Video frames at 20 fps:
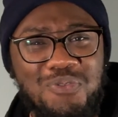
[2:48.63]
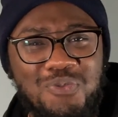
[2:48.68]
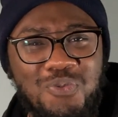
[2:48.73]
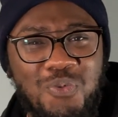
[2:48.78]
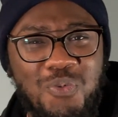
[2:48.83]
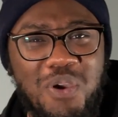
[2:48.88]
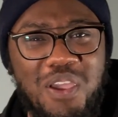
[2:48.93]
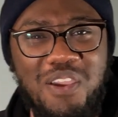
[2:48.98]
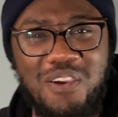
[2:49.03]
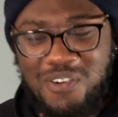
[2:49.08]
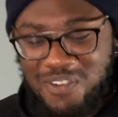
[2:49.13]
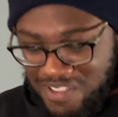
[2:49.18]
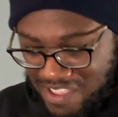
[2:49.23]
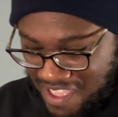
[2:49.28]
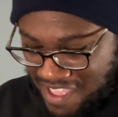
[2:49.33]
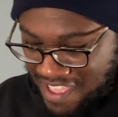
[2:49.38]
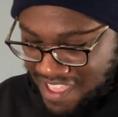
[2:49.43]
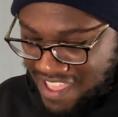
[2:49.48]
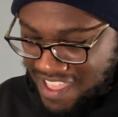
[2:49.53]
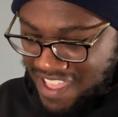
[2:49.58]
weird.
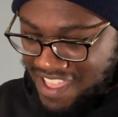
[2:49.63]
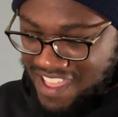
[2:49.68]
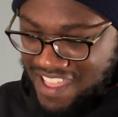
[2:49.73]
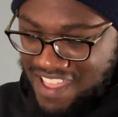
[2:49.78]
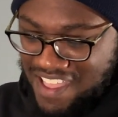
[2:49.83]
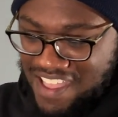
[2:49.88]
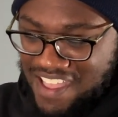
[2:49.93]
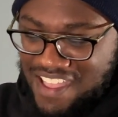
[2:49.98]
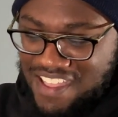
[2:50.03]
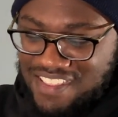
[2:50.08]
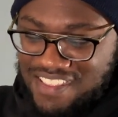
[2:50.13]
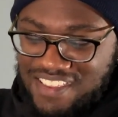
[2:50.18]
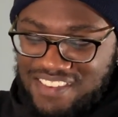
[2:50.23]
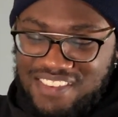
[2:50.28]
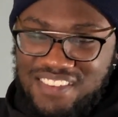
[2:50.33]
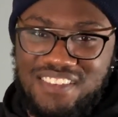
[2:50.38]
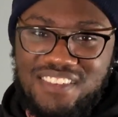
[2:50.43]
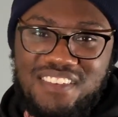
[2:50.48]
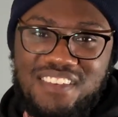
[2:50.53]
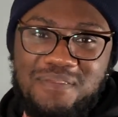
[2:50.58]
This
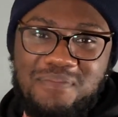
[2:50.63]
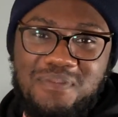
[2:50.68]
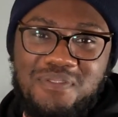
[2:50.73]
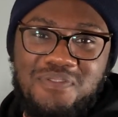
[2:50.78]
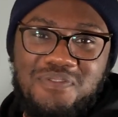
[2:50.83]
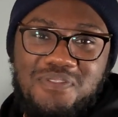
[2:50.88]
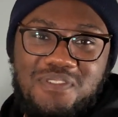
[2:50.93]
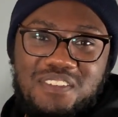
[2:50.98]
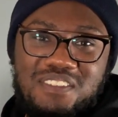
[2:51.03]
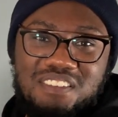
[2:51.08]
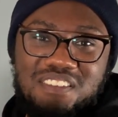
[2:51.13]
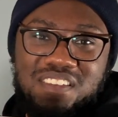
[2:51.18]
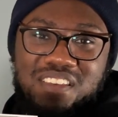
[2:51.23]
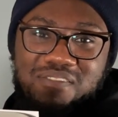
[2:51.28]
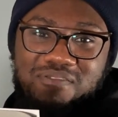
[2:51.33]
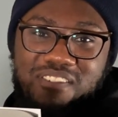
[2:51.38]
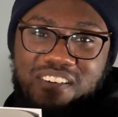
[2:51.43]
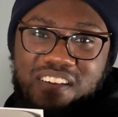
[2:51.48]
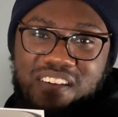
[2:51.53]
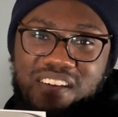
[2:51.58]
is it
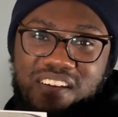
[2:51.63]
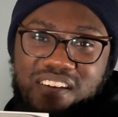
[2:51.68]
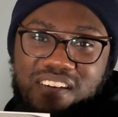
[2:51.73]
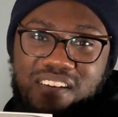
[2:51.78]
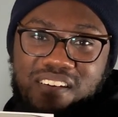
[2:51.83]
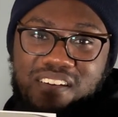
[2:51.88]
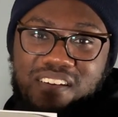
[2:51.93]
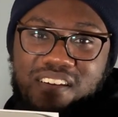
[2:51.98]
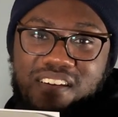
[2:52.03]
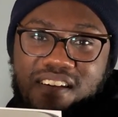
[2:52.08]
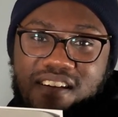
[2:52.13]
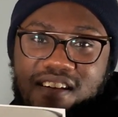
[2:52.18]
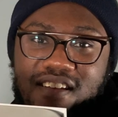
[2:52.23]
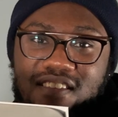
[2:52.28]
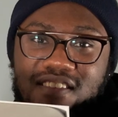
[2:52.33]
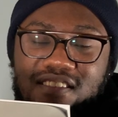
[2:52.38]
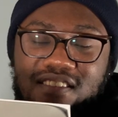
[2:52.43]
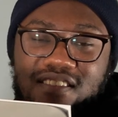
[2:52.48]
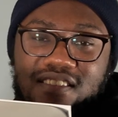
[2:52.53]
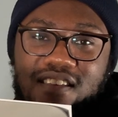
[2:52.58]
right here.
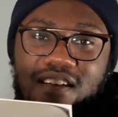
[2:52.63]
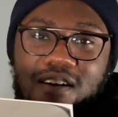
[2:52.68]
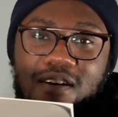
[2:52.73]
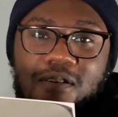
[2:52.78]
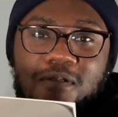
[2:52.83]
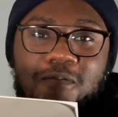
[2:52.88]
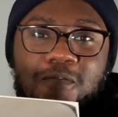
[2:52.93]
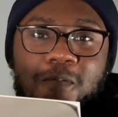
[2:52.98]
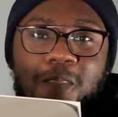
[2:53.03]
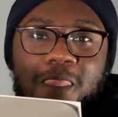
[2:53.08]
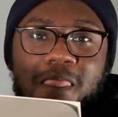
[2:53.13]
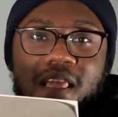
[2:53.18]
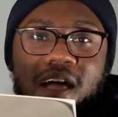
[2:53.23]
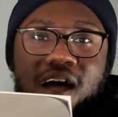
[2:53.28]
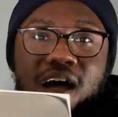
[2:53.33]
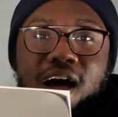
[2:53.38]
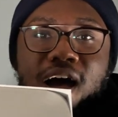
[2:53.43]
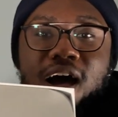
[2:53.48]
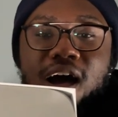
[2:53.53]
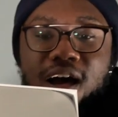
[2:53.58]
So
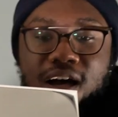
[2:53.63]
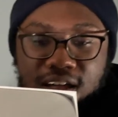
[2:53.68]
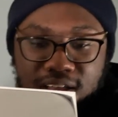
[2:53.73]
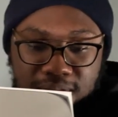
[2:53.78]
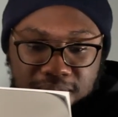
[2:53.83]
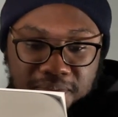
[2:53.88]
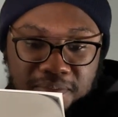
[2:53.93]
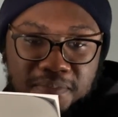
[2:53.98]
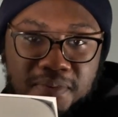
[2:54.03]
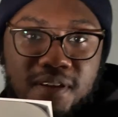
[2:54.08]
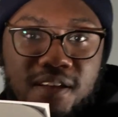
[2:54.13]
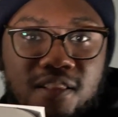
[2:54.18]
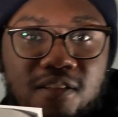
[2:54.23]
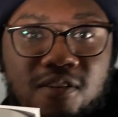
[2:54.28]
get a little